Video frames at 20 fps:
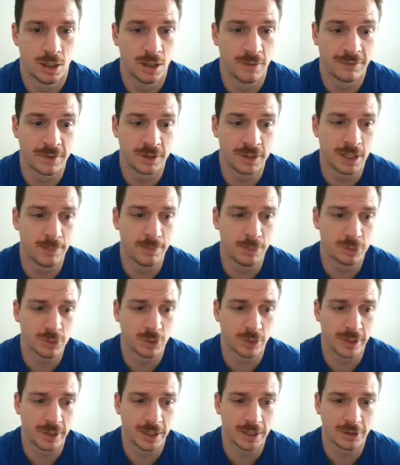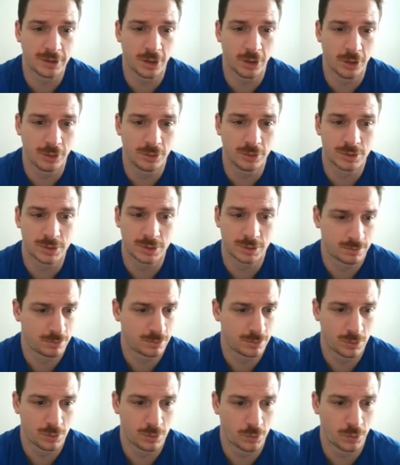If Knipple's going to hit those,
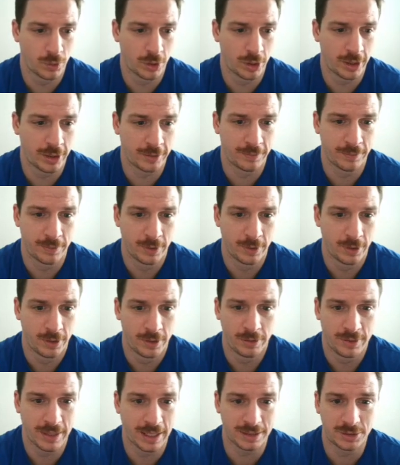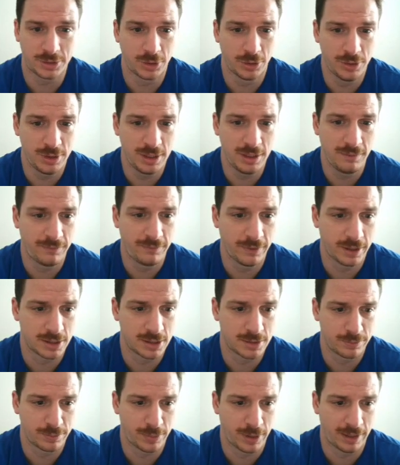where that's good
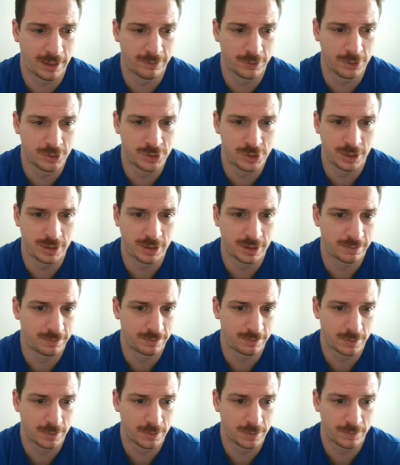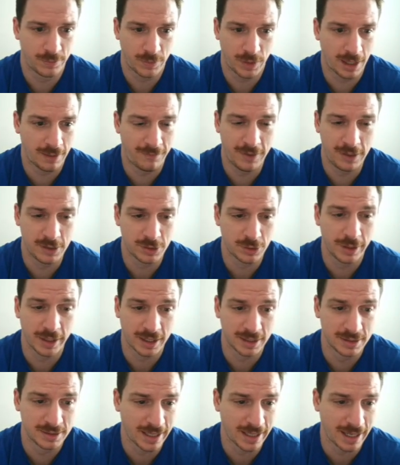defense by Virginia. If he's going to hit
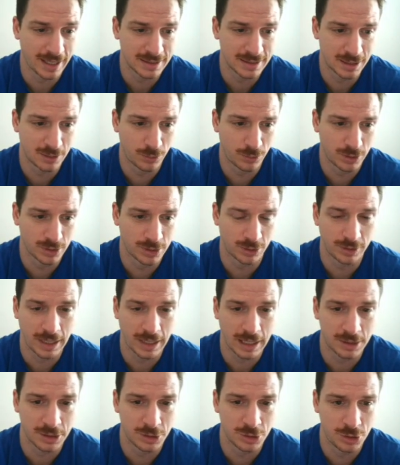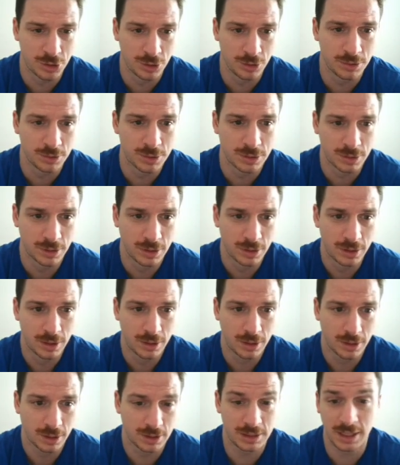contested ones on catch and shoots,
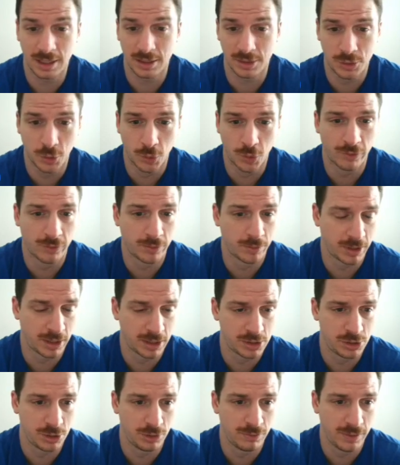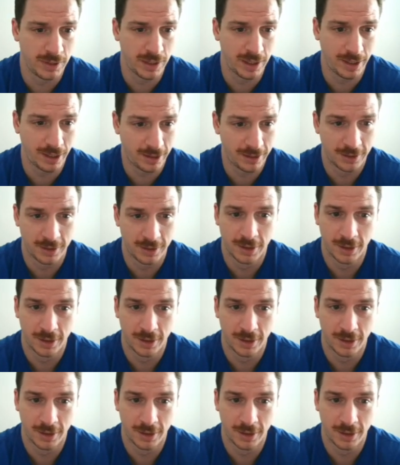because he hit 2 of them against UVA,